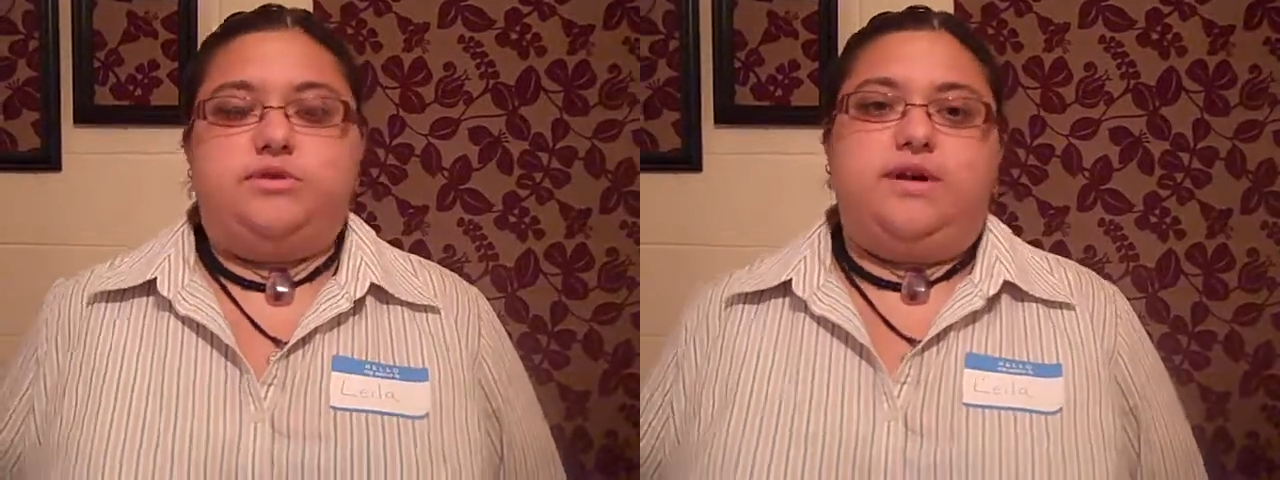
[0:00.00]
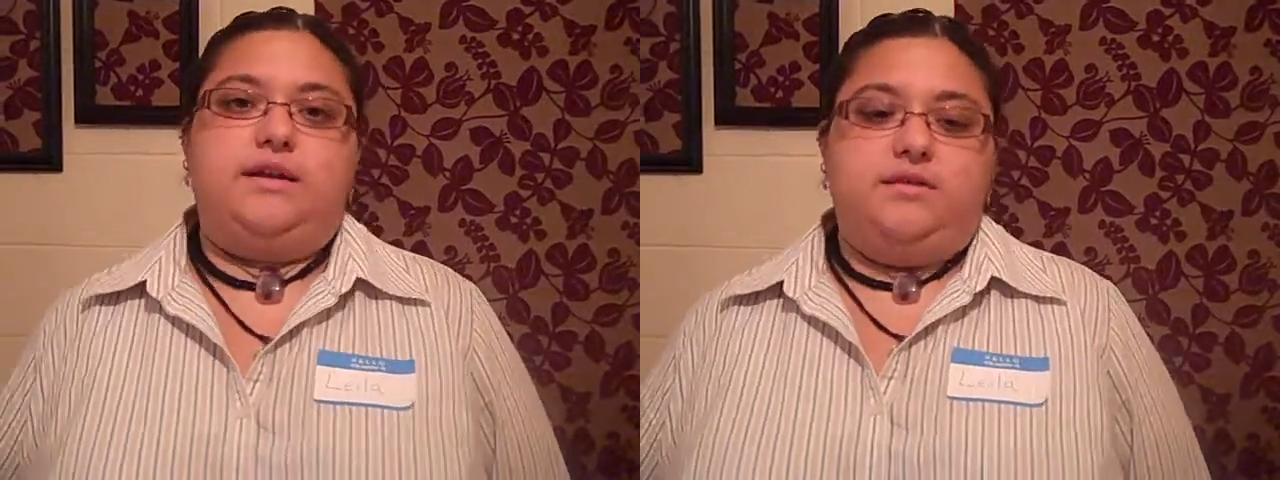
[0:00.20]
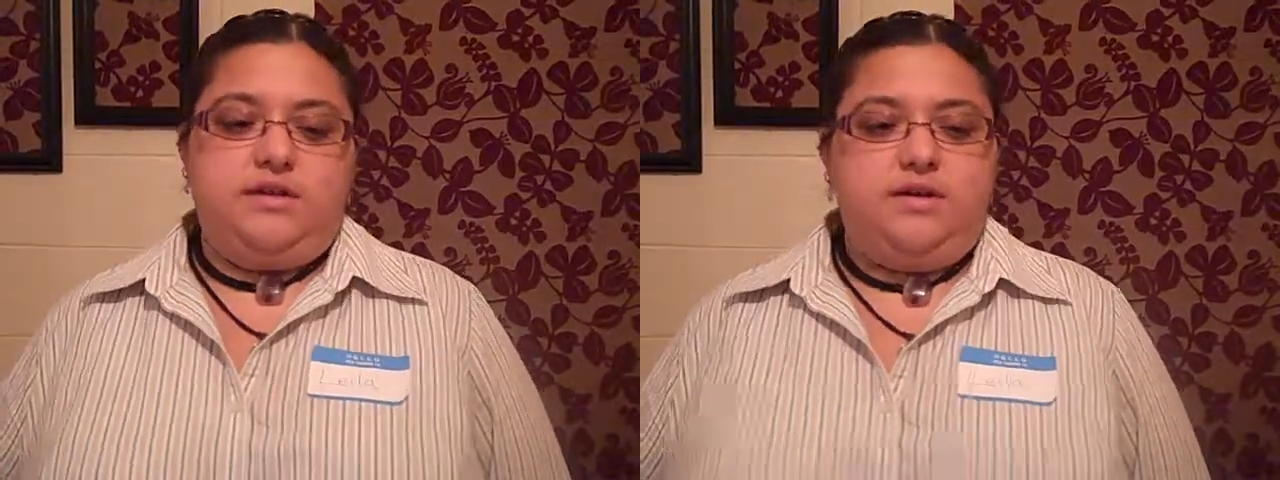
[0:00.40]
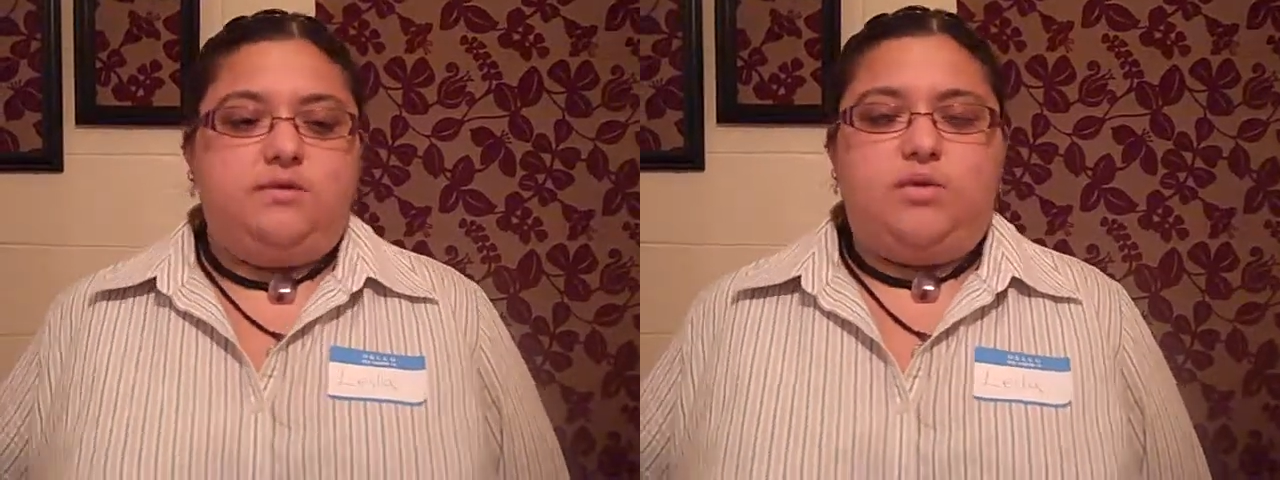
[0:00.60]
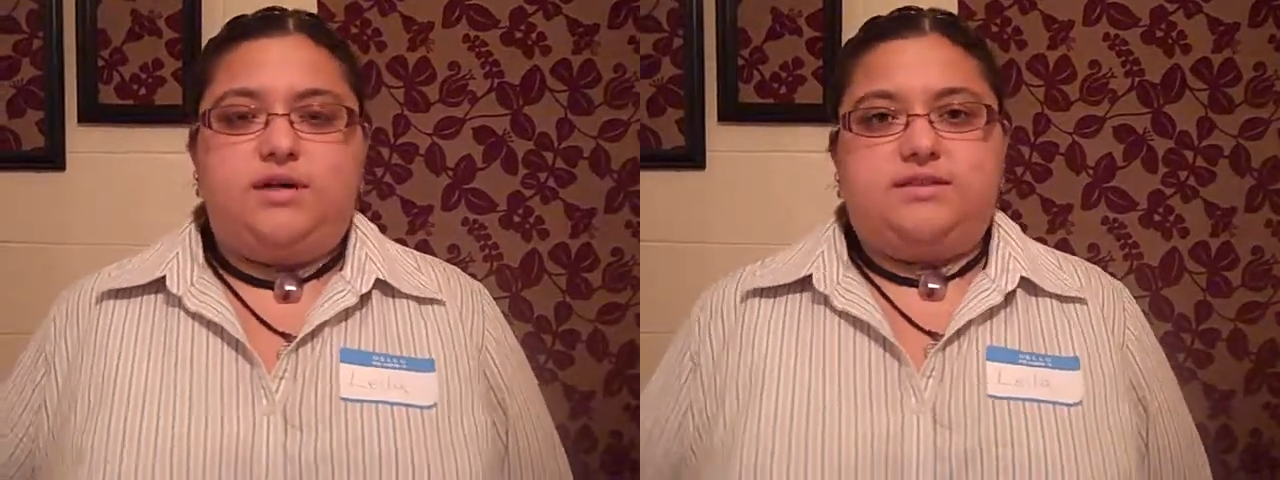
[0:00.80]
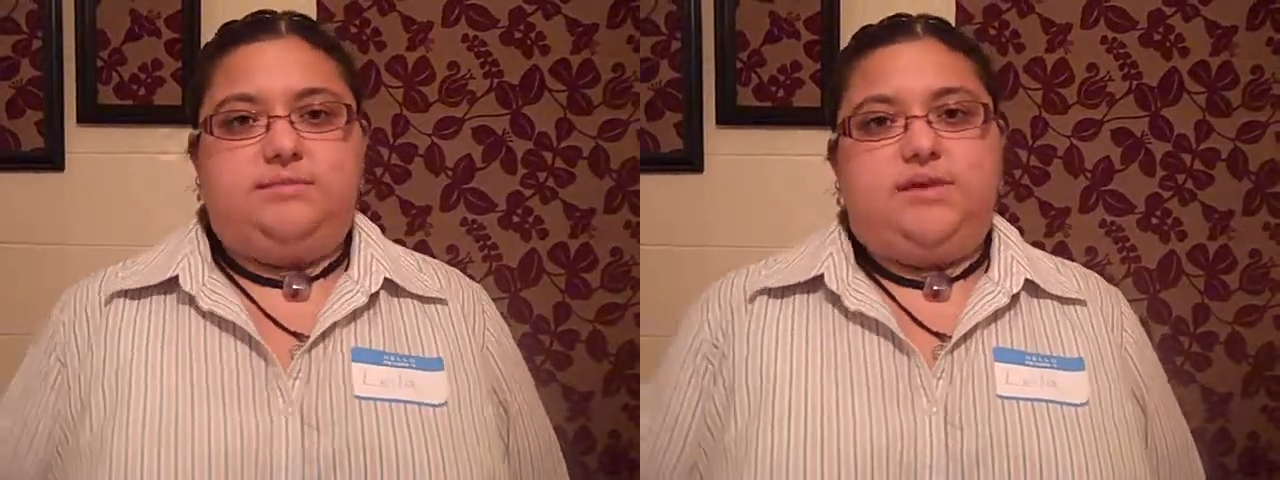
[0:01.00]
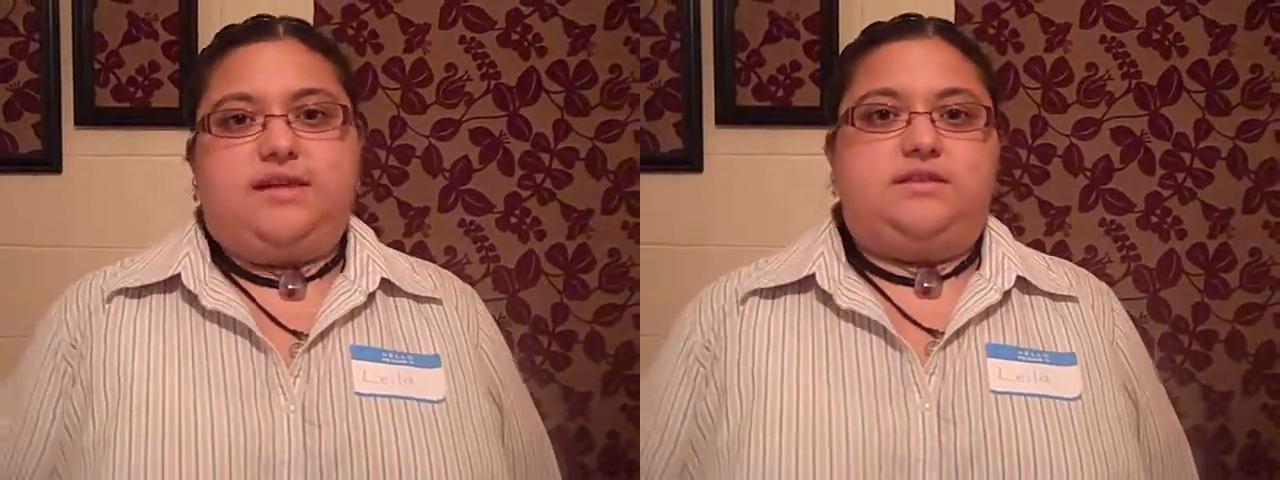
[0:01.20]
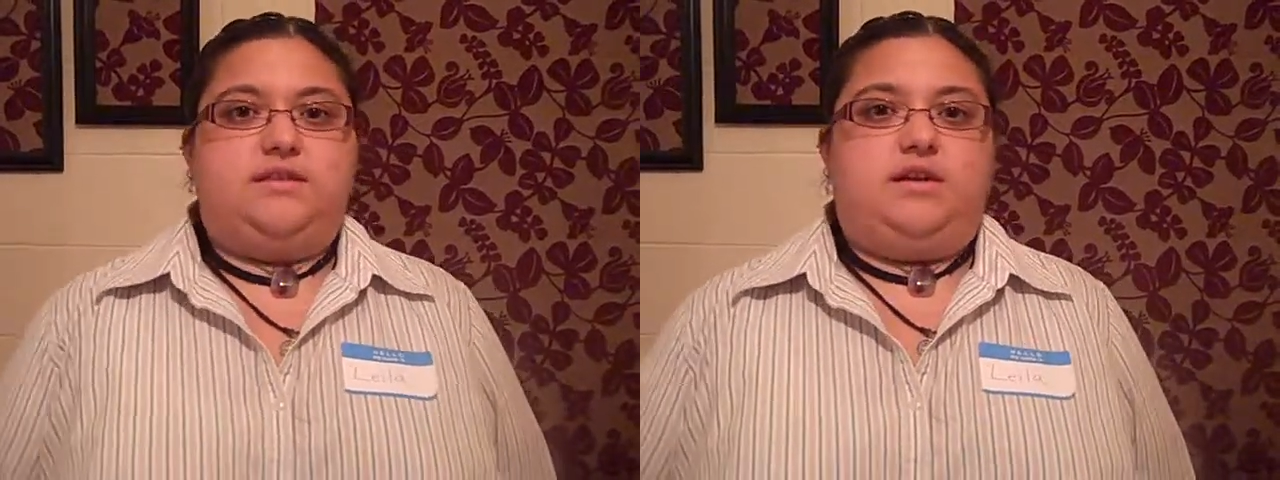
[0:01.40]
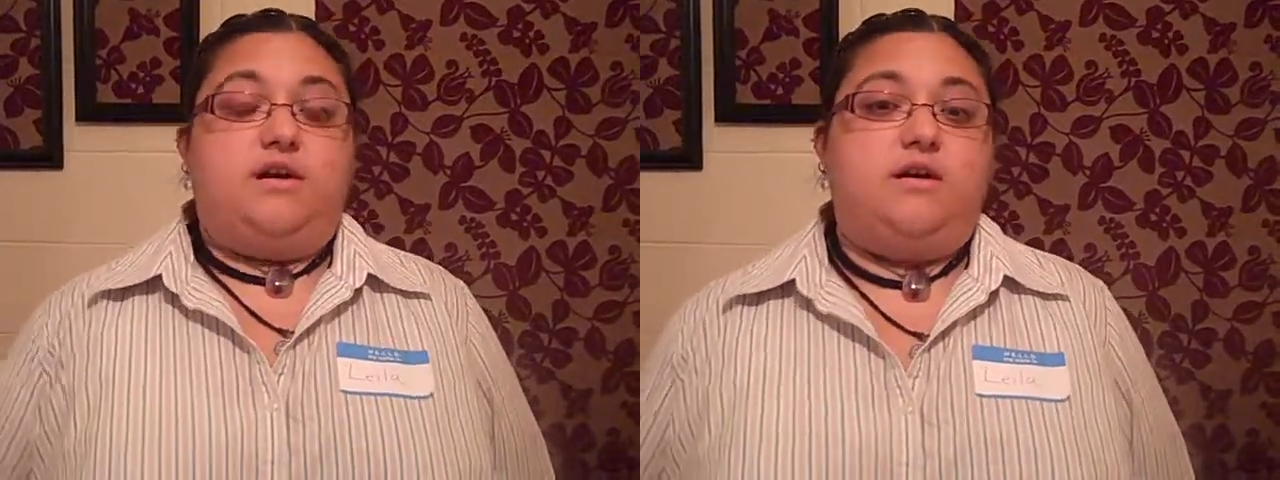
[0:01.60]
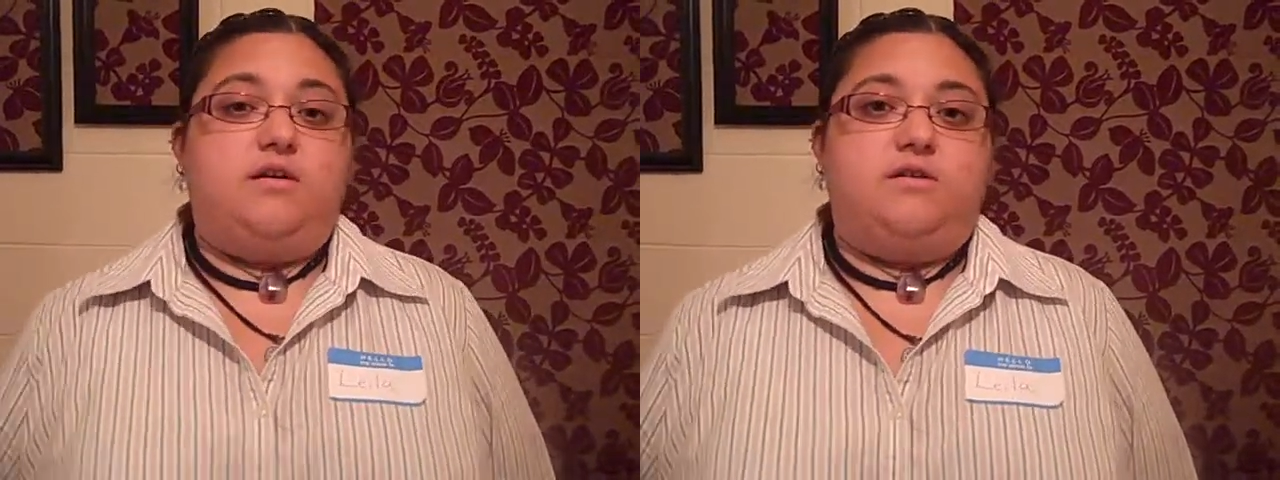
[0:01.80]
So I walked them back to their
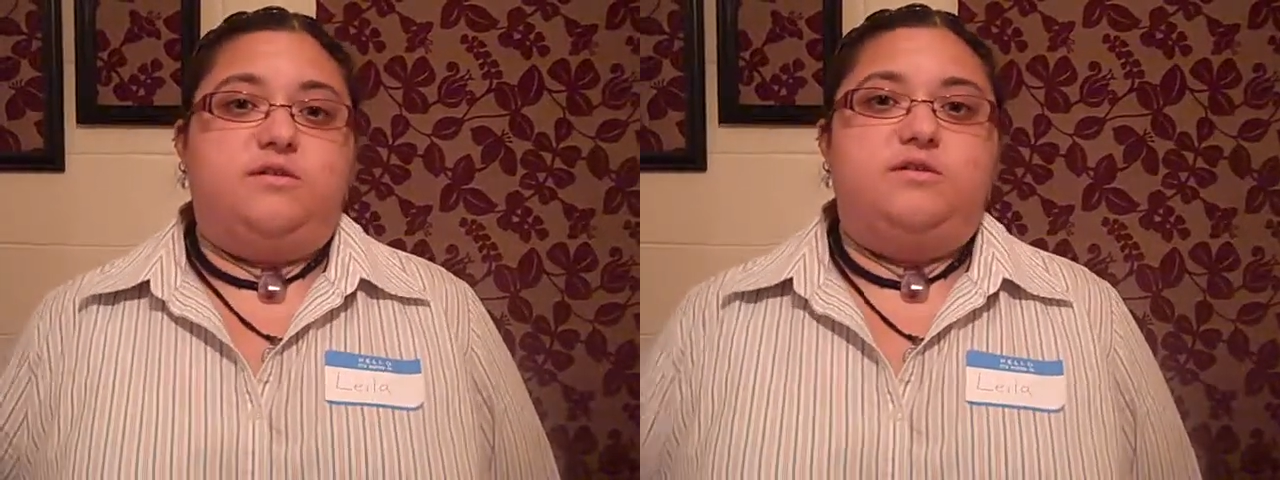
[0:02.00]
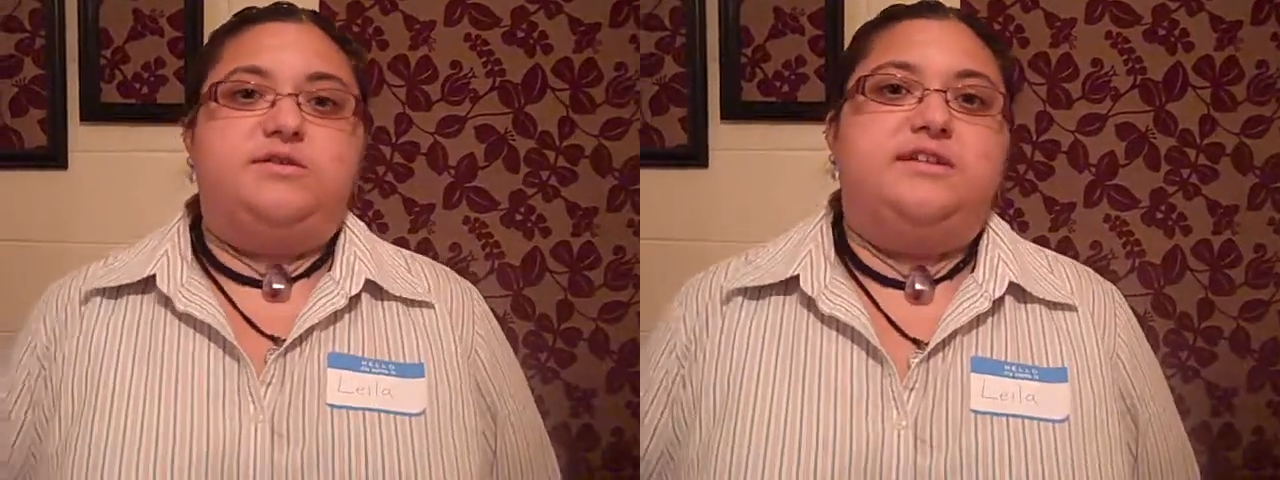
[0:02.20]
hall,